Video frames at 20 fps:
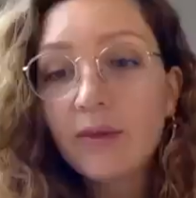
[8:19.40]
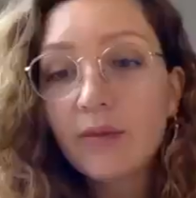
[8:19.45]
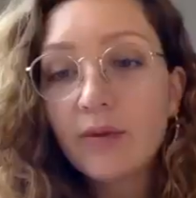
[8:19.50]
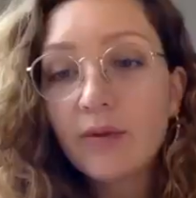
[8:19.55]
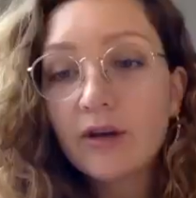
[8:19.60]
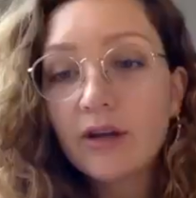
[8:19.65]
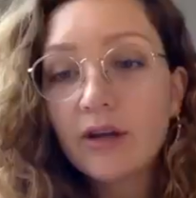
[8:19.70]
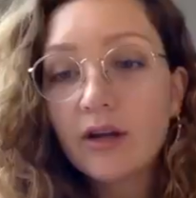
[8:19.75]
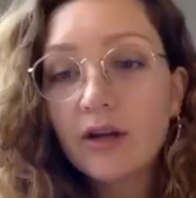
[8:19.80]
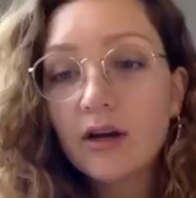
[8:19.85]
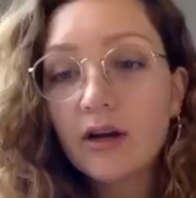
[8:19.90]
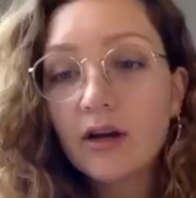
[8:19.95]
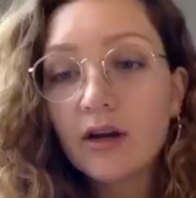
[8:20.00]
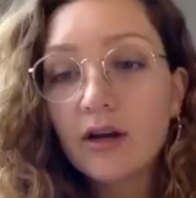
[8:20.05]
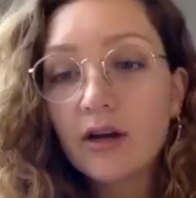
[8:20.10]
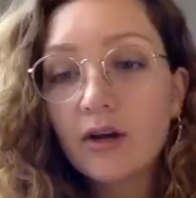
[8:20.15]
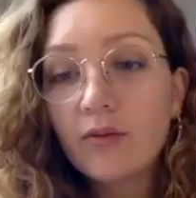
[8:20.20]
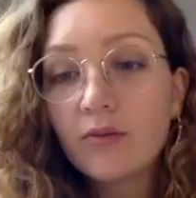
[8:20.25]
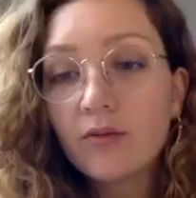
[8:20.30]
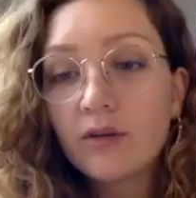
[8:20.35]
one here.
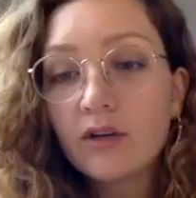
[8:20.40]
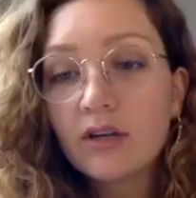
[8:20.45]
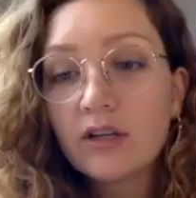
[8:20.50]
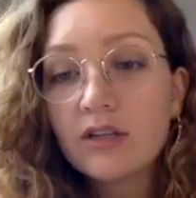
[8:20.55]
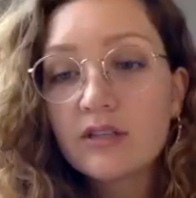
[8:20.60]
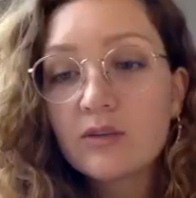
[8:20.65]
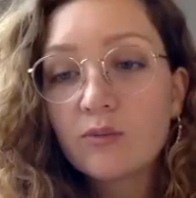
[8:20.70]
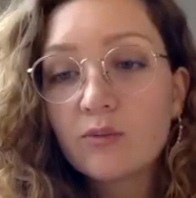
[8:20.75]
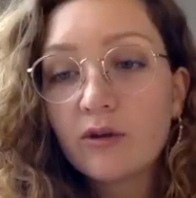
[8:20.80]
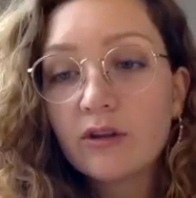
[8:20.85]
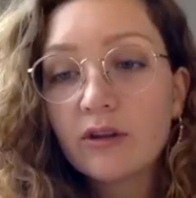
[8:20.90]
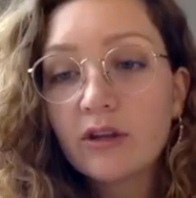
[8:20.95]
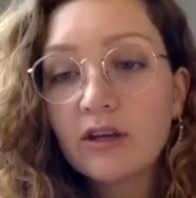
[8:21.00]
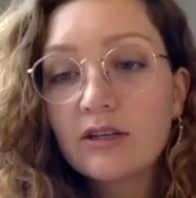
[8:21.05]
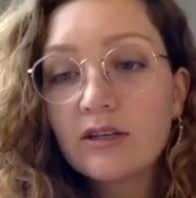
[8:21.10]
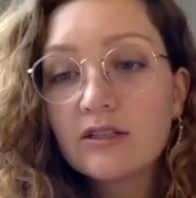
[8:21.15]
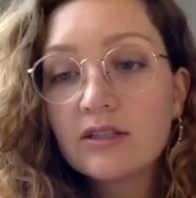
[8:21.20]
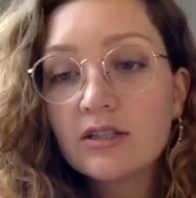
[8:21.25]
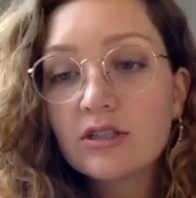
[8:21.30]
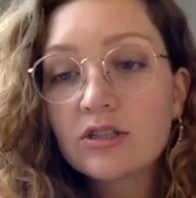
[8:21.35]
It reads, will the
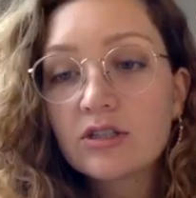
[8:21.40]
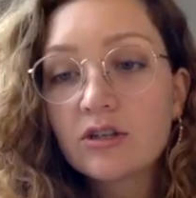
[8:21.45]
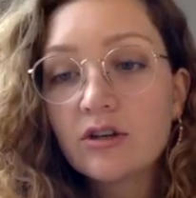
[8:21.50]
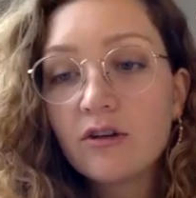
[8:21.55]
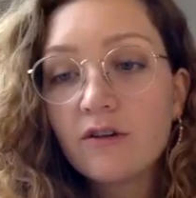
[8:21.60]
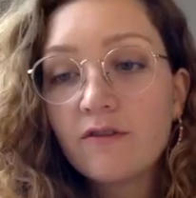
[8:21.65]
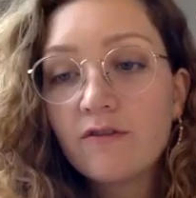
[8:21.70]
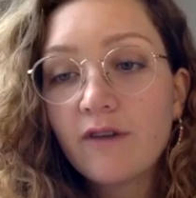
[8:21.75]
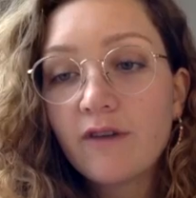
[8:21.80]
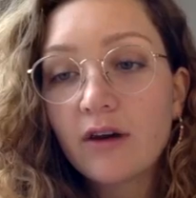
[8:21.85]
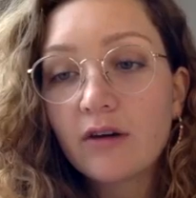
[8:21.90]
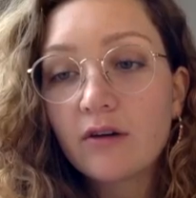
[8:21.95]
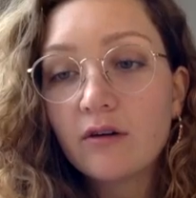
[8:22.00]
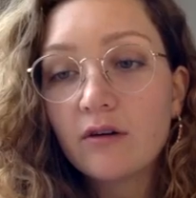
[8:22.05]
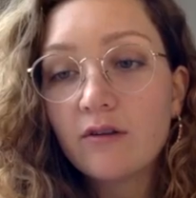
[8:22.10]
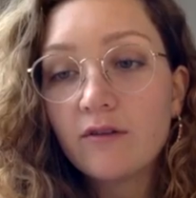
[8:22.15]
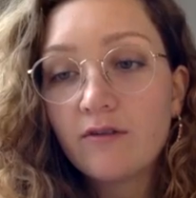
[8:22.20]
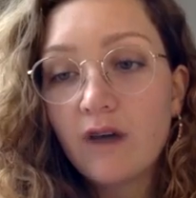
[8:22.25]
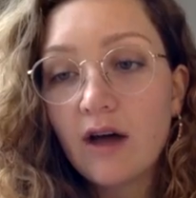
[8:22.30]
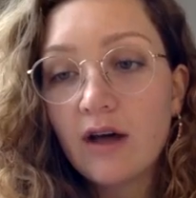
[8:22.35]
additional federal
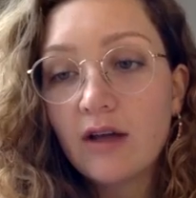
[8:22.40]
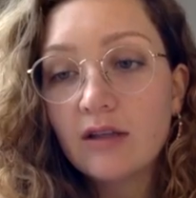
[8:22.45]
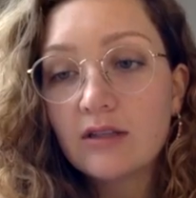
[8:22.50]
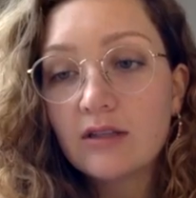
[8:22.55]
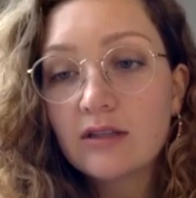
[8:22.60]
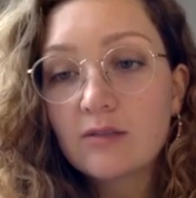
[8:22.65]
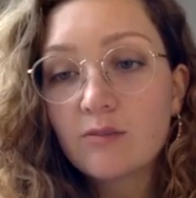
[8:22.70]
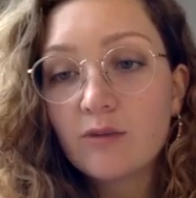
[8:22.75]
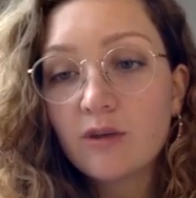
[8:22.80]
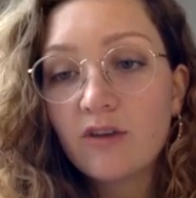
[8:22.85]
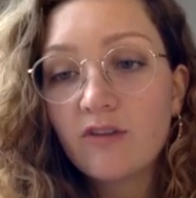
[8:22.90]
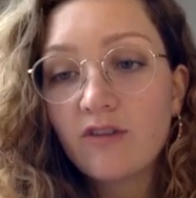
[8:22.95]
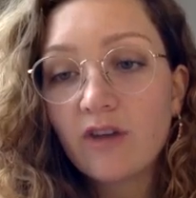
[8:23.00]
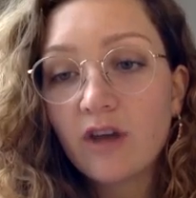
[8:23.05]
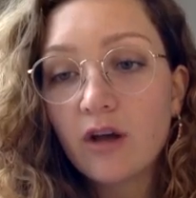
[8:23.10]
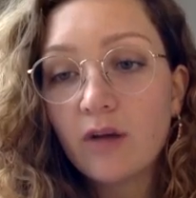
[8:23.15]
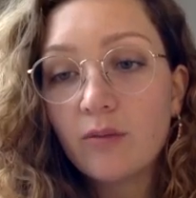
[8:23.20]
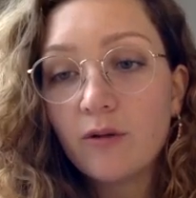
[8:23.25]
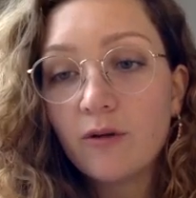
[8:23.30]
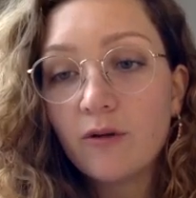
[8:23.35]
funds be
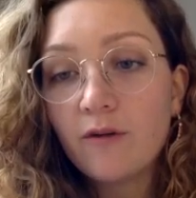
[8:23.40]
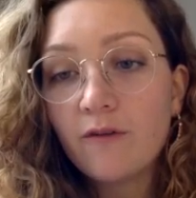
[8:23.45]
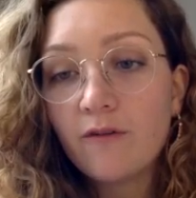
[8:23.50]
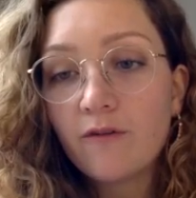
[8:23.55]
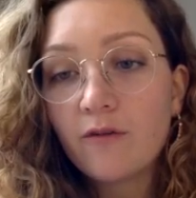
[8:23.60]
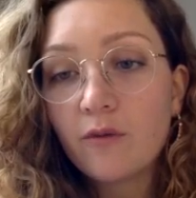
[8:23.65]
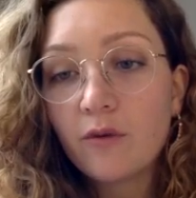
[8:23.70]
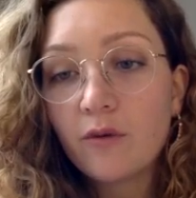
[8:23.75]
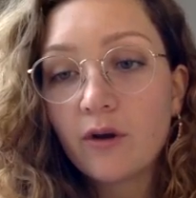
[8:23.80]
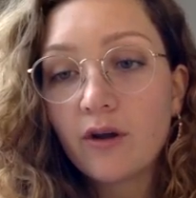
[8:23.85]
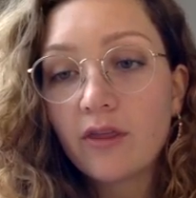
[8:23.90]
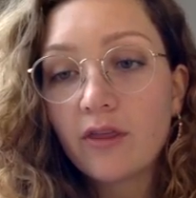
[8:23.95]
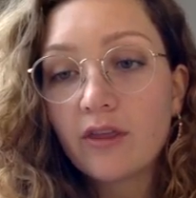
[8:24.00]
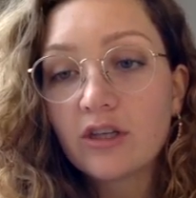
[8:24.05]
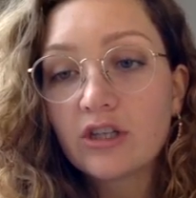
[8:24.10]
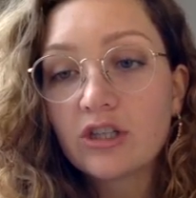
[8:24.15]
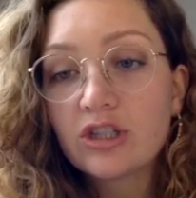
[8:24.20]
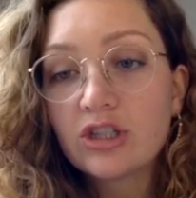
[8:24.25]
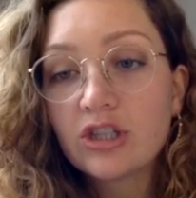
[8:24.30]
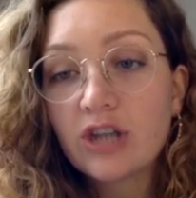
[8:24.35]
available for the
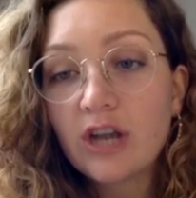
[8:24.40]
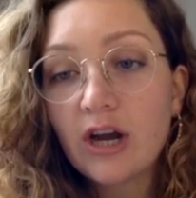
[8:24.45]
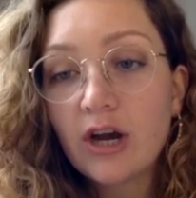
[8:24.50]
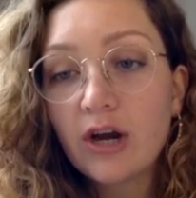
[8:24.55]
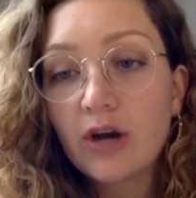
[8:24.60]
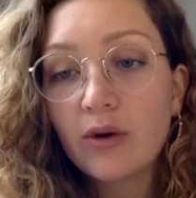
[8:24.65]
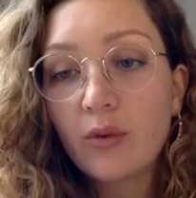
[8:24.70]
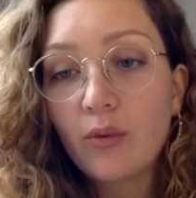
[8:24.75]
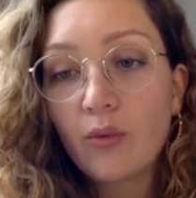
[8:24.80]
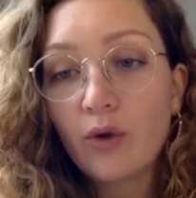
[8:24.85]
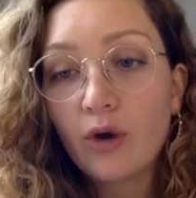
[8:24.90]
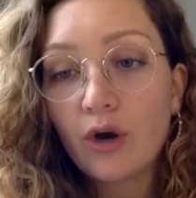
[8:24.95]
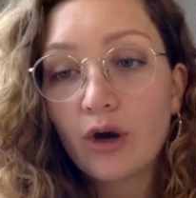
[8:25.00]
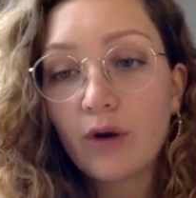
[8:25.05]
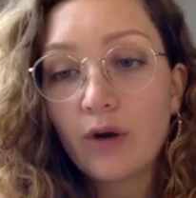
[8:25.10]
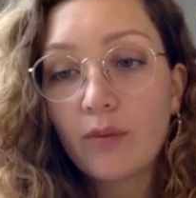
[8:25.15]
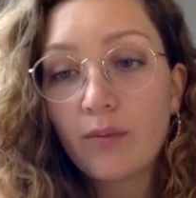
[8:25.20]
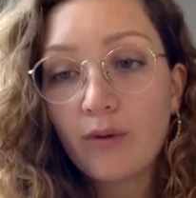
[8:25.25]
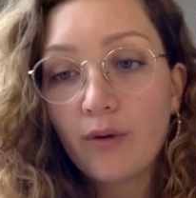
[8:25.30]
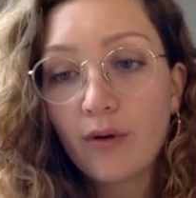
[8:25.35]
shared
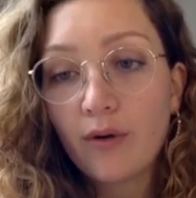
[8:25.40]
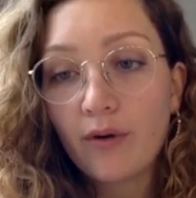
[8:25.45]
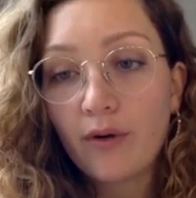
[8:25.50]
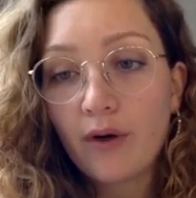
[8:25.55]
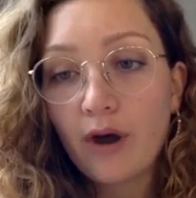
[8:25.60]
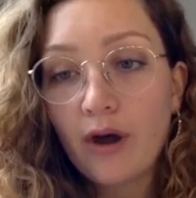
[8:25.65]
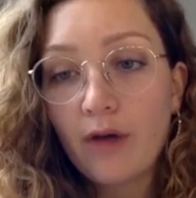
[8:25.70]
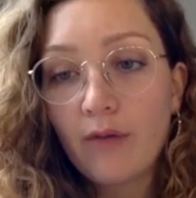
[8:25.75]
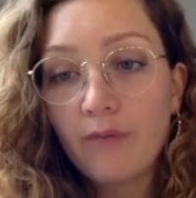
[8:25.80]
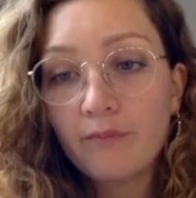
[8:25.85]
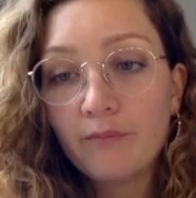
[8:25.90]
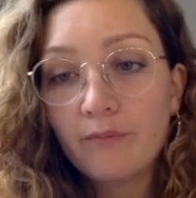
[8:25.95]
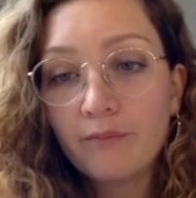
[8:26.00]
work program?